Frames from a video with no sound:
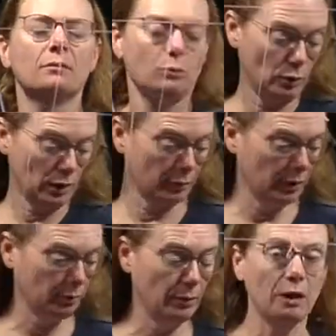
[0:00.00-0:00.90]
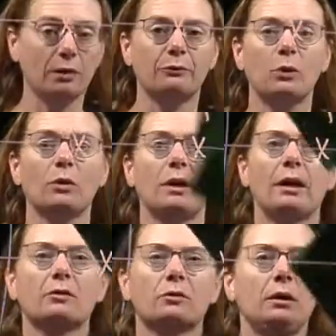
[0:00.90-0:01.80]
Ooh, I'm going to make the focal
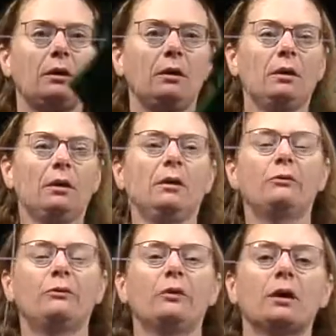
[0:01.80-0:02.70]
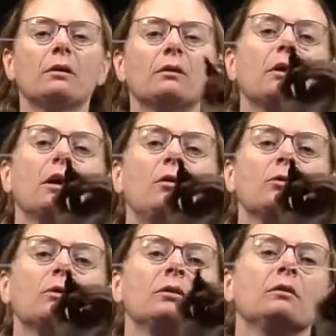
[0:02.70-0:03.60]
actually farther
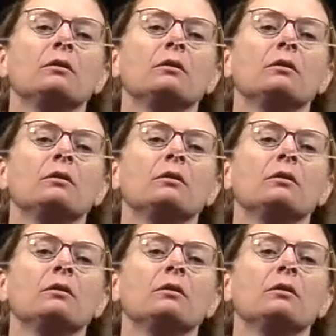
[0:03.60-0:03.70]
out.